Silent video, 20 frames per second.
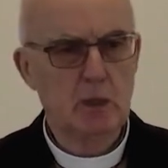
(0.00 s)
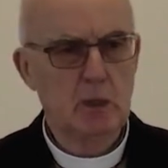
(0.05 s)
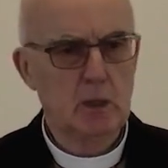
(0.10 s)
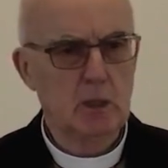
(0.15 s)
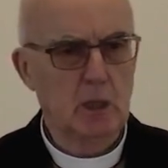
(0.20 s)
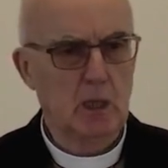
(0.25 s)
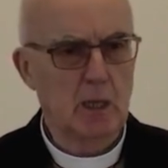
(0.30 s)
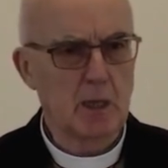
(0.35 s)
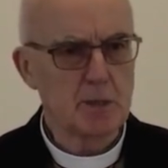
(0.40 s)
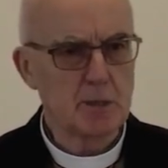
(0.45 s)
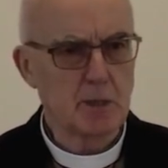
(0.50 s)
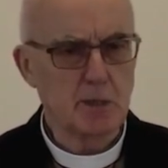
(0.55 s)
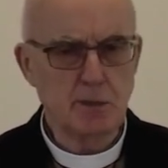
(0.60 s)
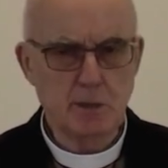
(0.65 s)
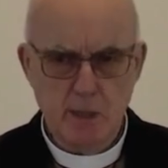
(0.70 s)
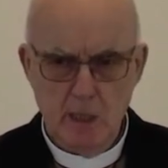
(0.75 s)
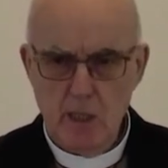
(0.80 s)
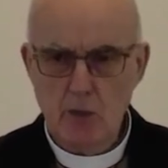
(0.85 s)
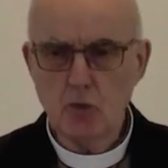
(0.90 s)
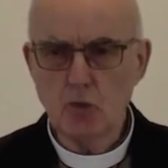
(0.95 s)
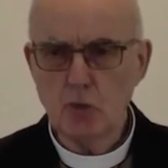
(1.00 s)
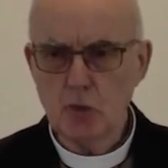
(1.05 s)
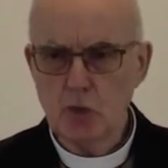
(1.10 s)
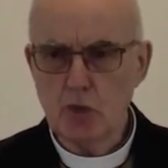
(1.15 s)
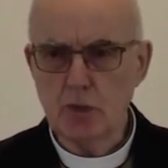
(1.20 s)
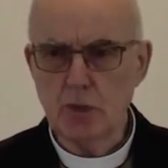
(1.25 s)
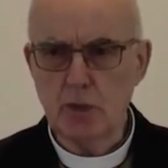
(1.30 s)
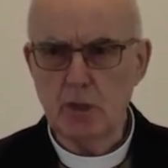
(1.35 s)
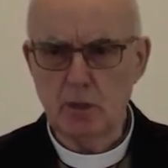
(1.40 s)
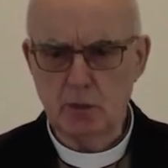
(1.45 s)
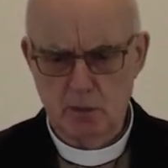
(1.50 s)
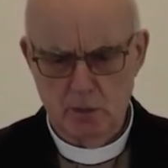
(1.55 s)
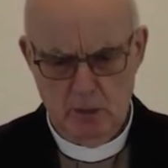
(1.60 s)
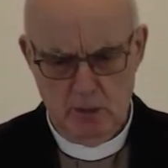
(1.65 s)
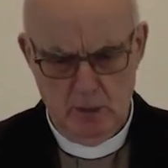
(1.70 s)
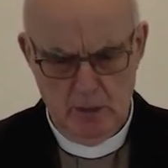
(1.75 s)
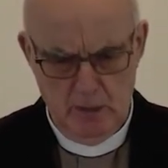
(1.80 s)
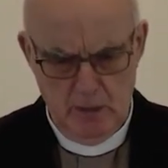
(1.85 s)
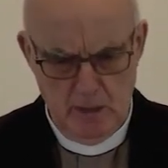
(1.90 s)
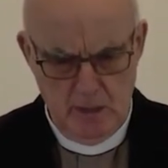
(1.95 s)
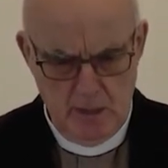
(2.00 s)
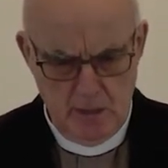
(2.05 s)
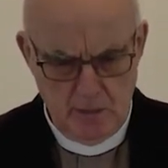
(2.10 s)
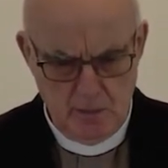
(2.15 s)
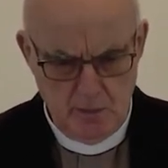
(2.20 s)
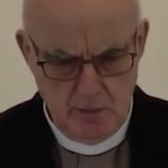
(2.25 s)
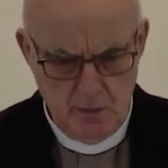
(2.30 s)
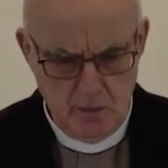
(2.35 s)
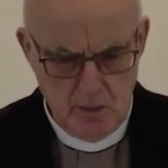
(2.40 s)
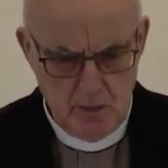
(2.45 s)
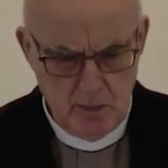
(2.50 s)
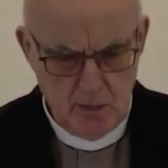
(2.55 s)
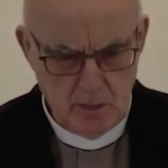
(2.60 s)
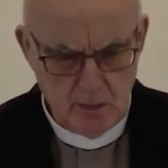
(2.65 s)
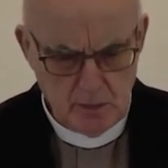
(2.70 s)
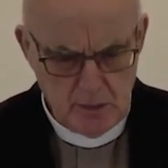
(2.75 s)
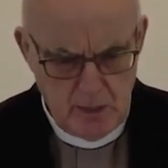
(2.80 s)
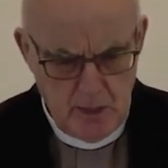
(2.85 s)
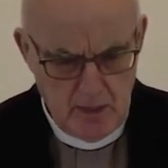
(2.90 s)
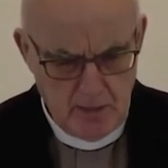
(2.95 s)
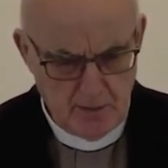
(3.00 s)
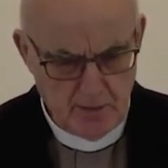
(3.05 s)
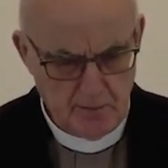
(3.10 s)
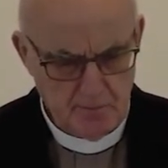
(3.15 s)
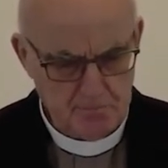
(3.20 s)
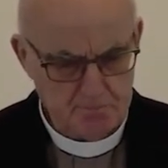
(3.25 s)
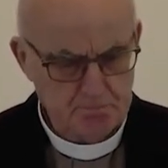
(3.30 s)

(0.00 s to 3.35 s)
as a nation state in Canaan.